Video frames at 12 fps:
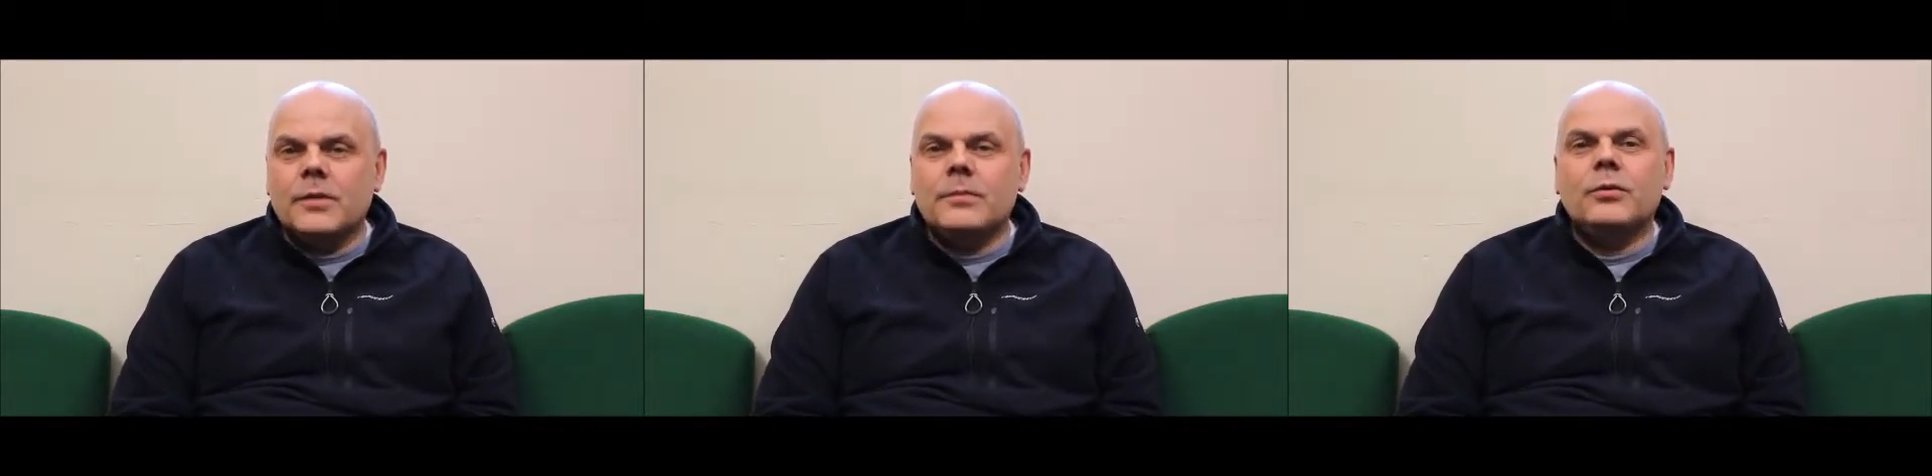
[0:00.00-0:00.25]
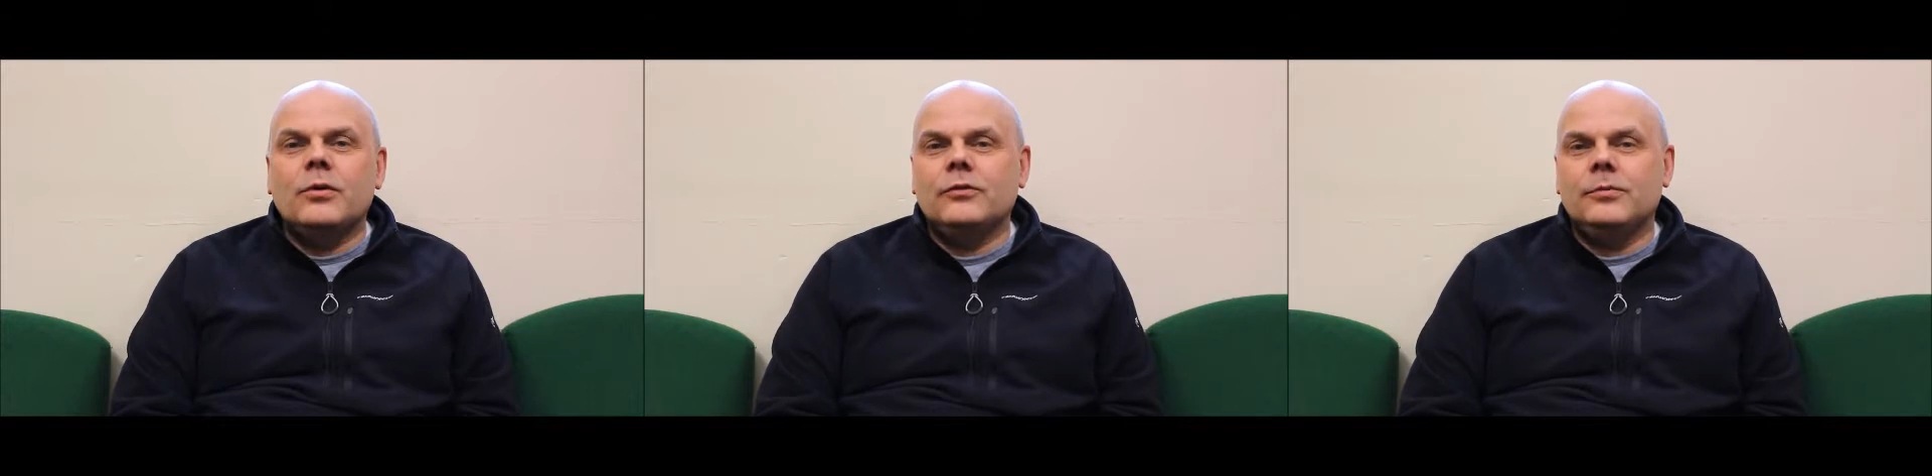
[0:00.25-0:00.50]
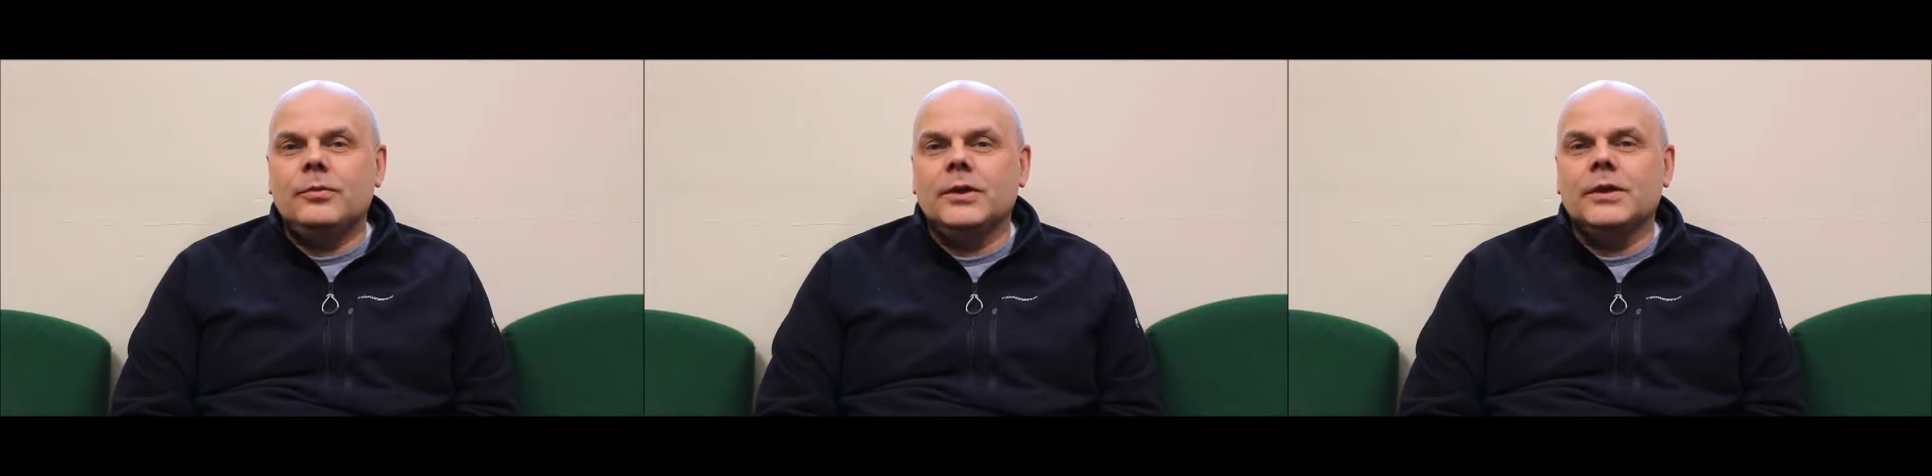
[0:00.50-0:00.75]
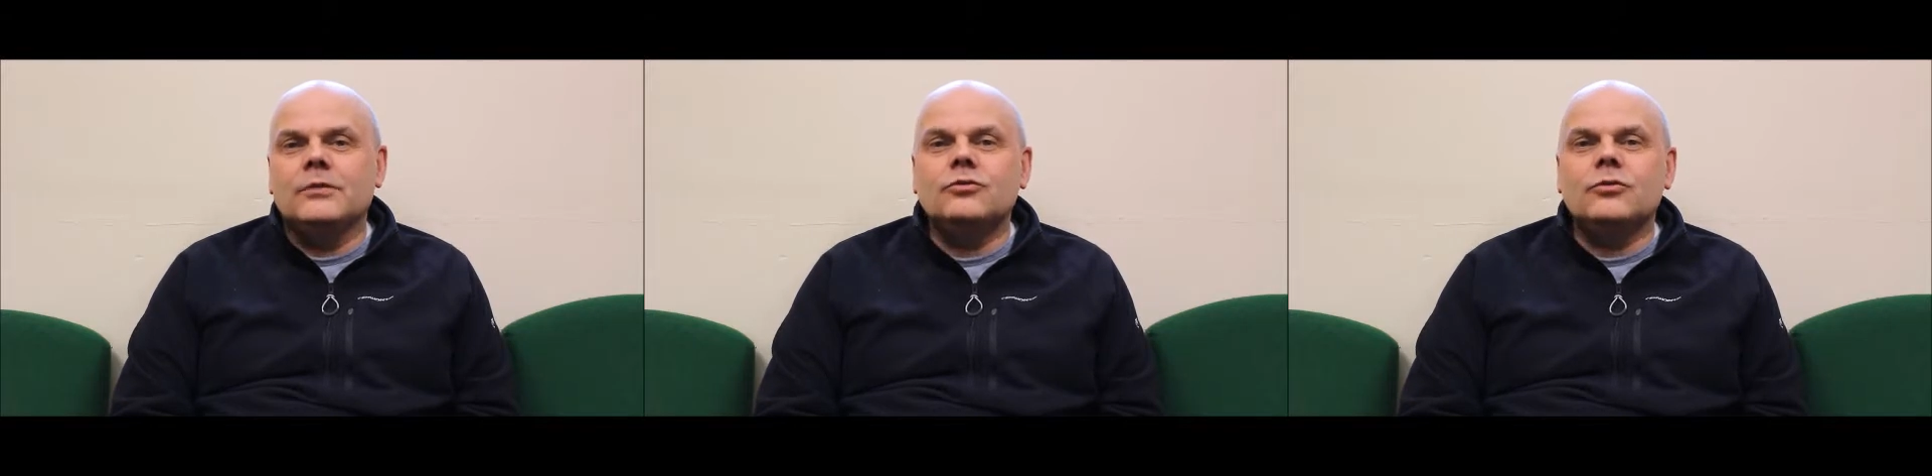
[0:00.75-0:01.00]
and
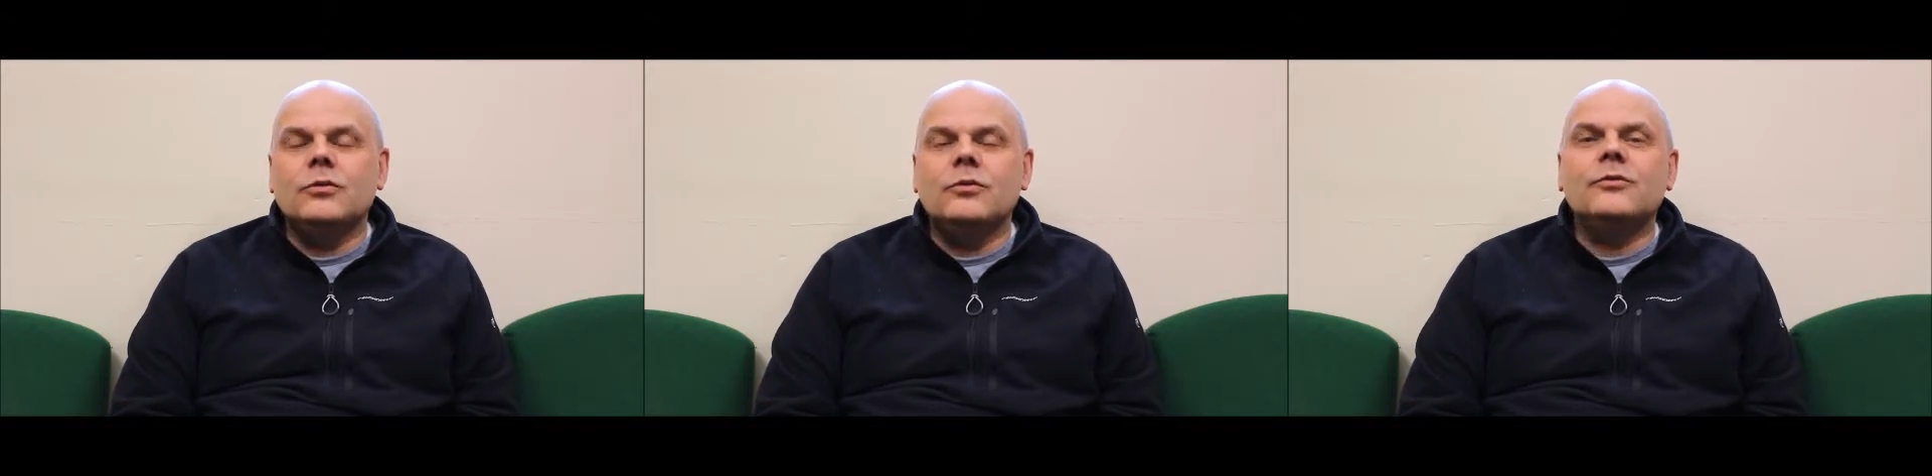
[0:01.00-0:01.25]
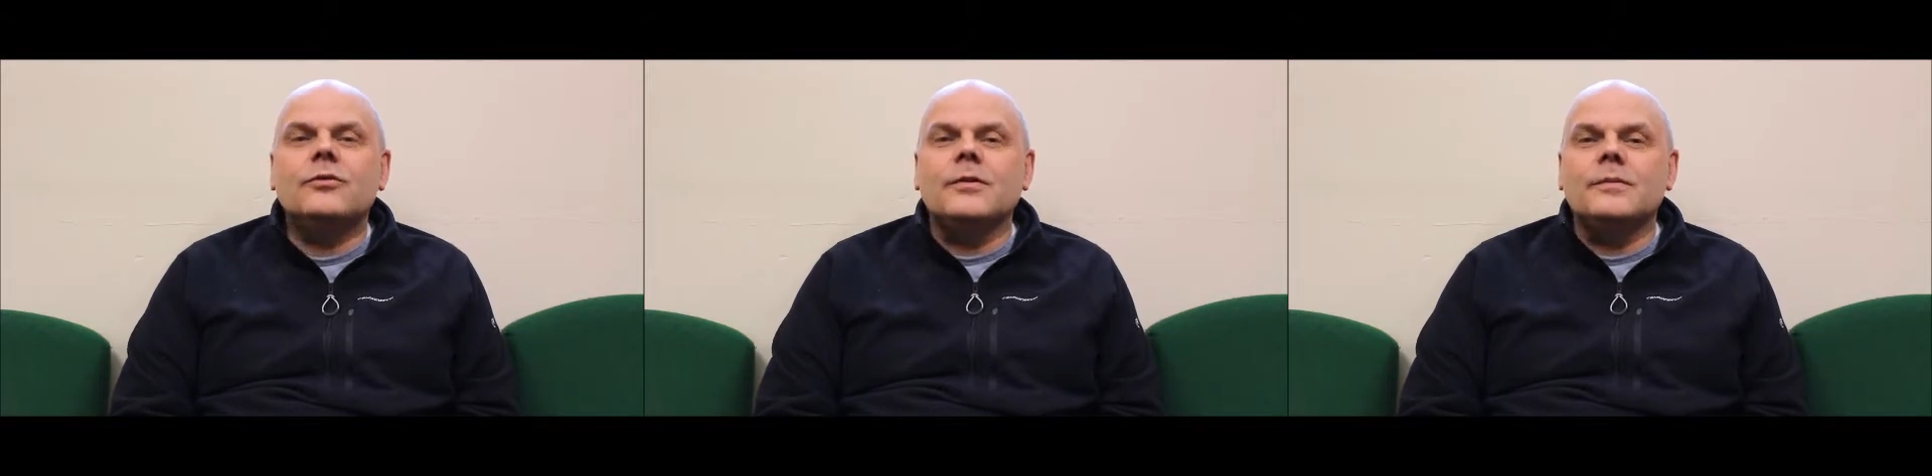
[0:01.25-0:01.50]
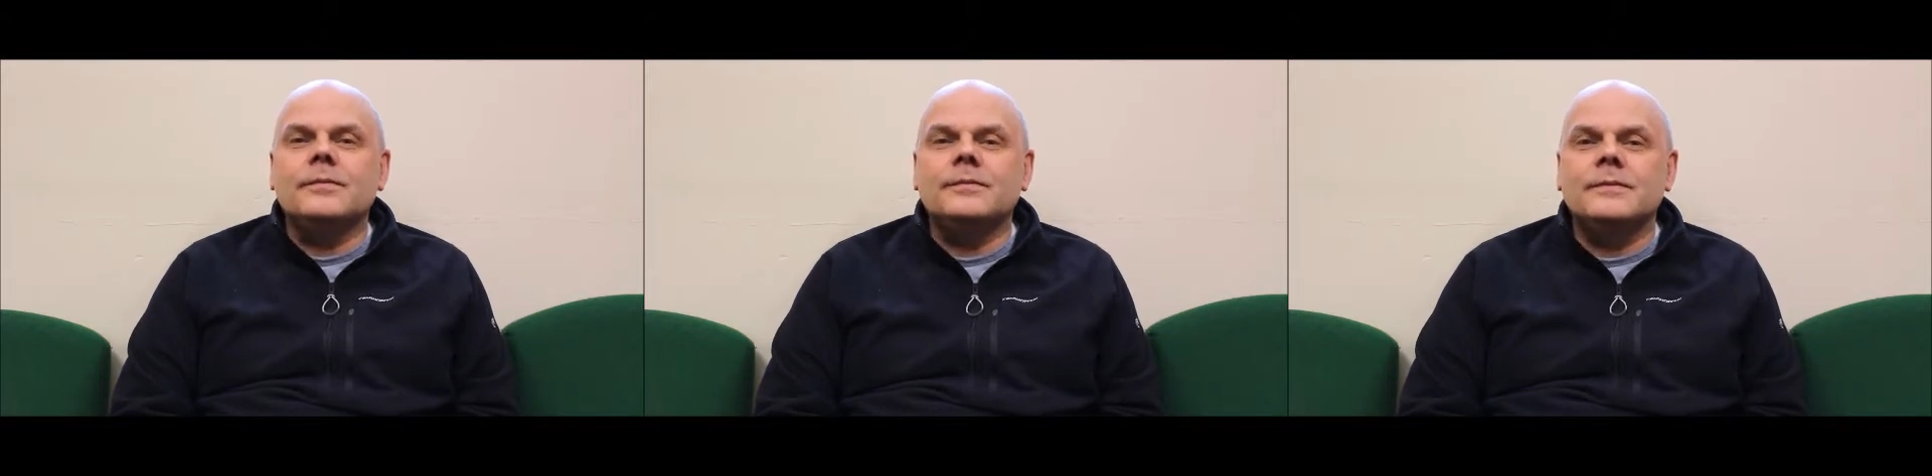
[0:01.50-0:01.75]
prospering in Jerusalem.